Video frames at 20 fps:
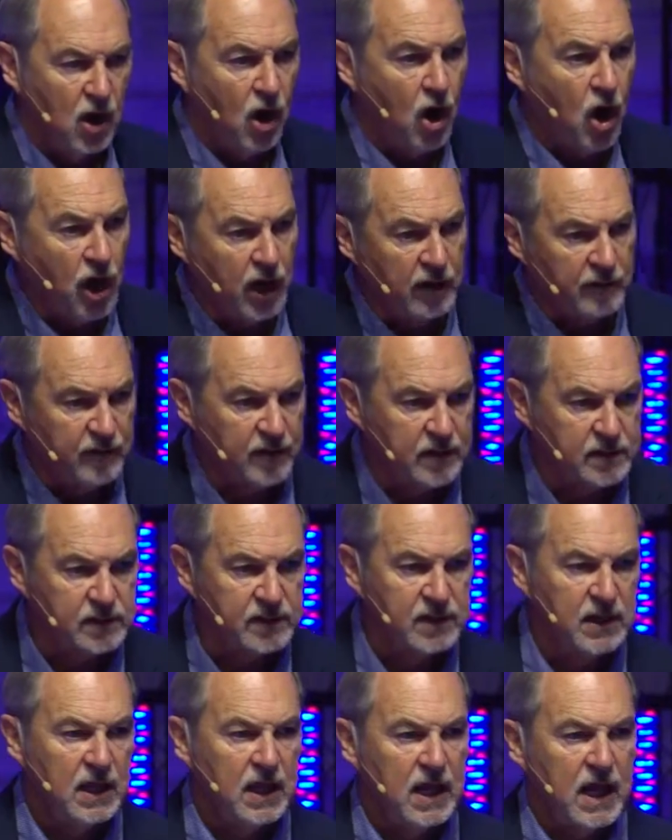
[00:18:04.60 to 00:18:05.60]
All of
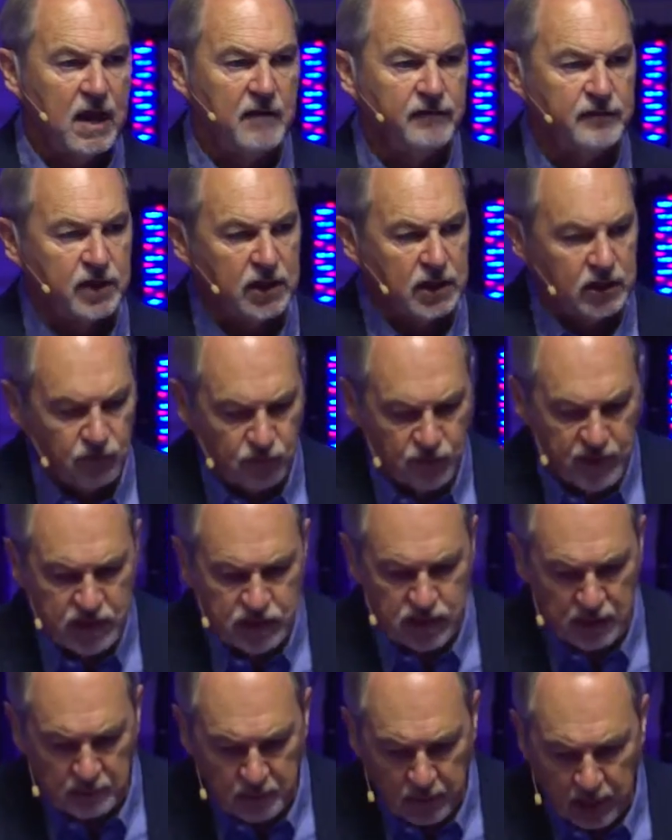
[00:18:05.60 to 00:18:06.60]
us have to
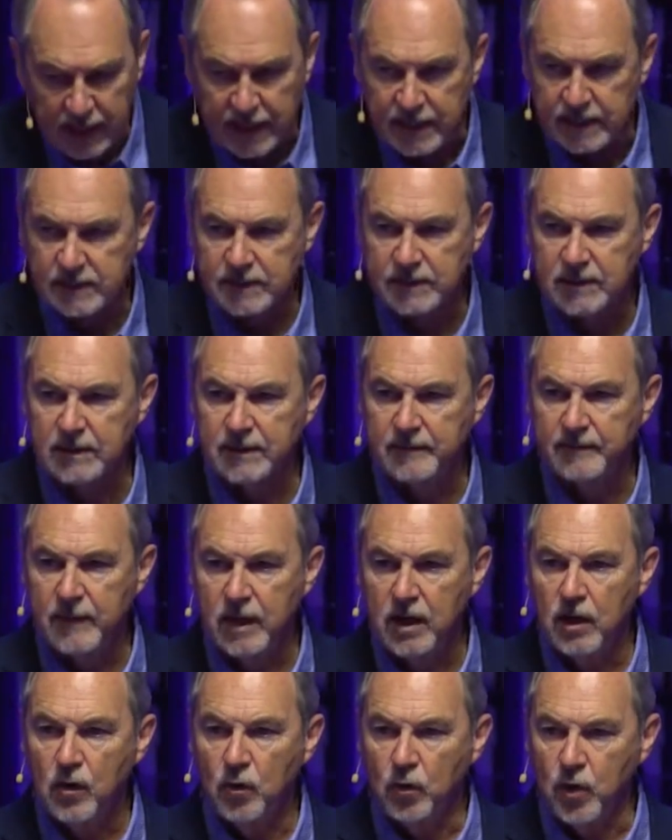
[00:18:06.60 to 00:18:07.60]
reach a place
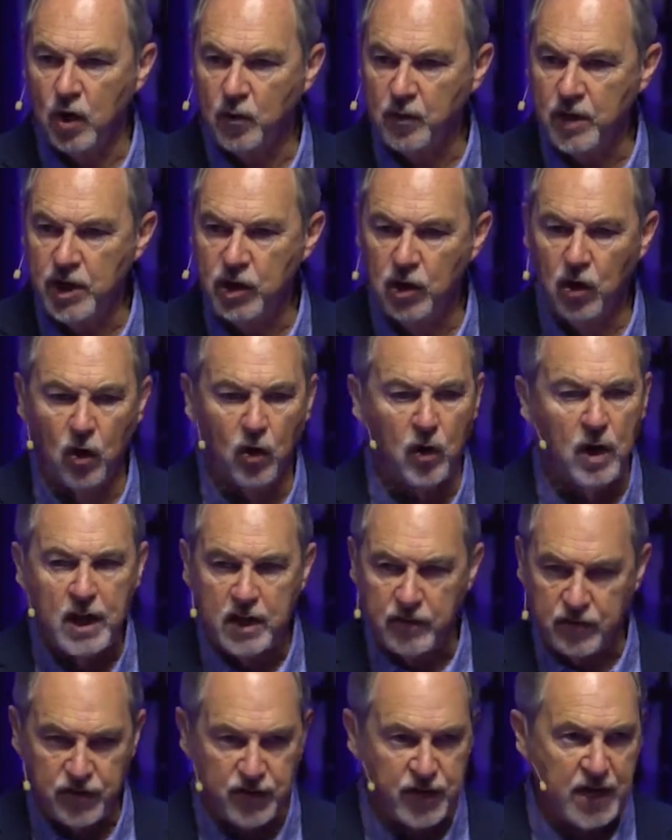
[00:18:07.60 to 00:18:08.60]
where we know
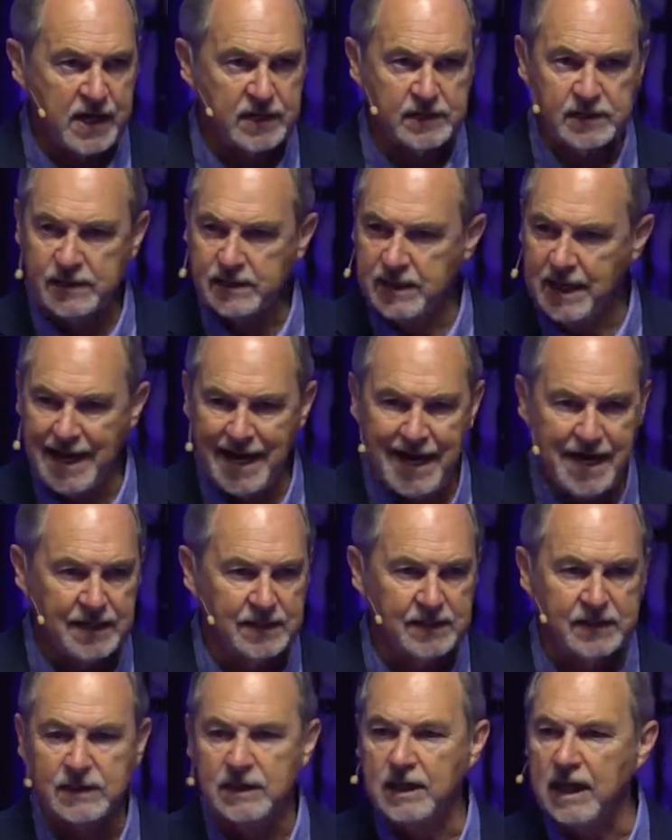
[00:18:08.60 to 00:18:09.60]
this
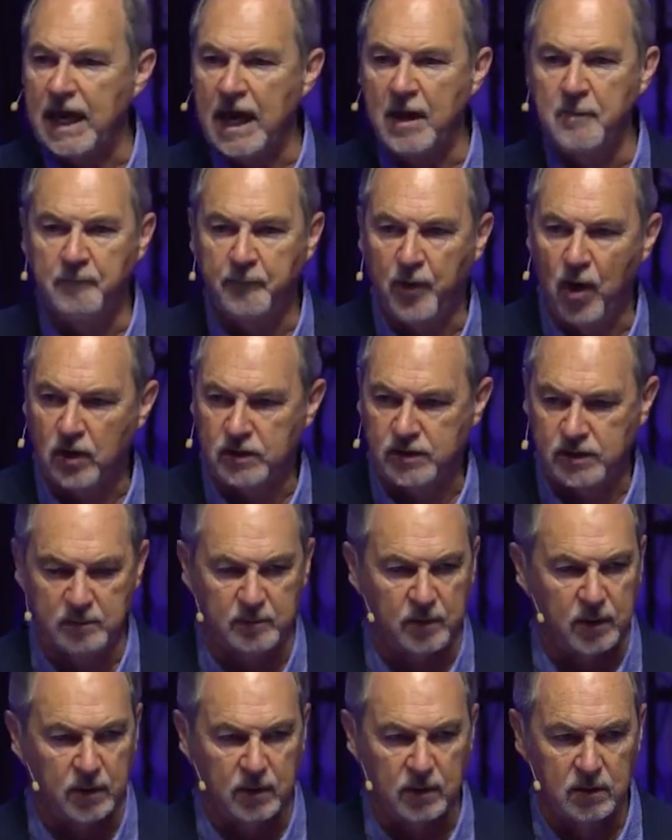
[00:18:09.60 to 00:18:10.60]
is
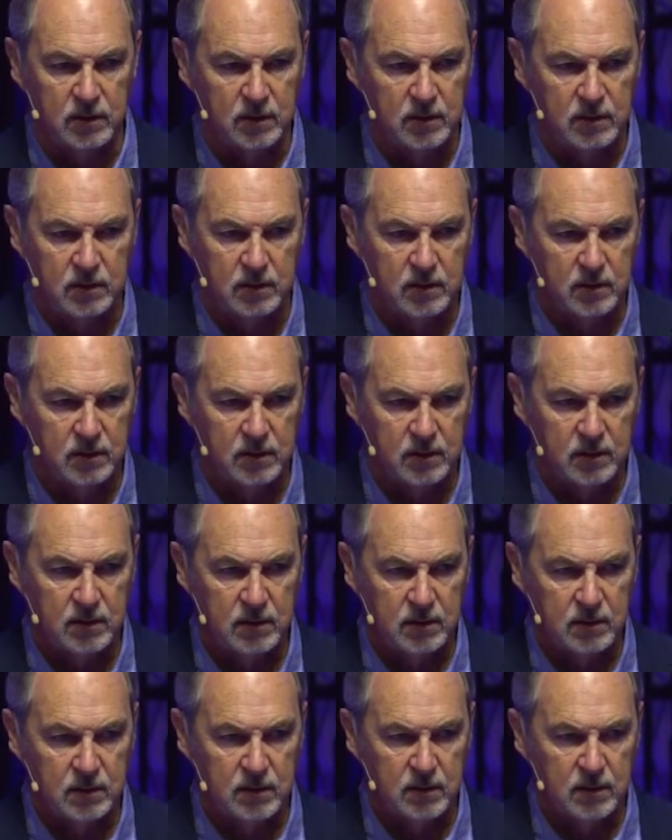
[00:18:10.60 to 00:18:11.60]
impossible.
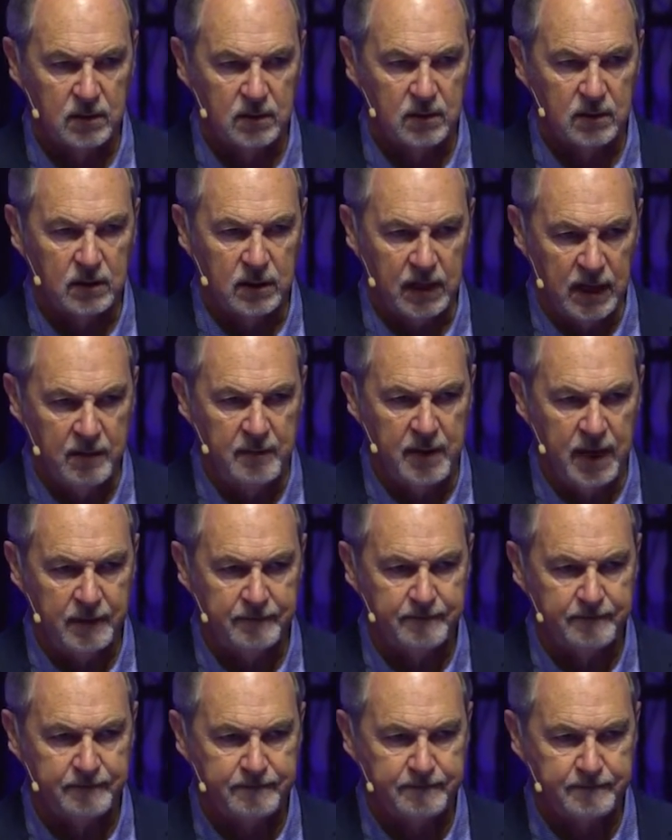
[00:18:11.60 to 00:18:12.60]
Amen?